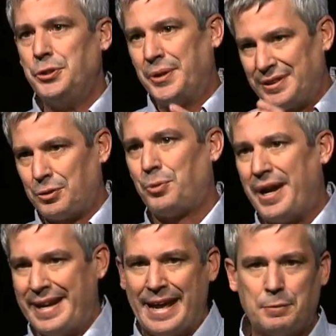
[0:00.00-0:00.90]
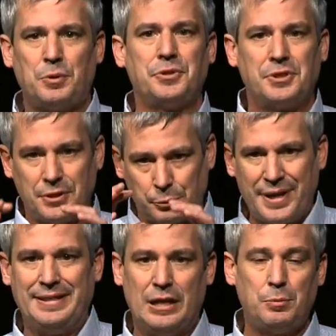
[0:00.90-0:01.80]
get the right animals, the right
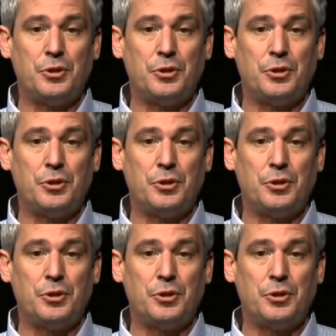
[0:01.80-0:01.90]
number.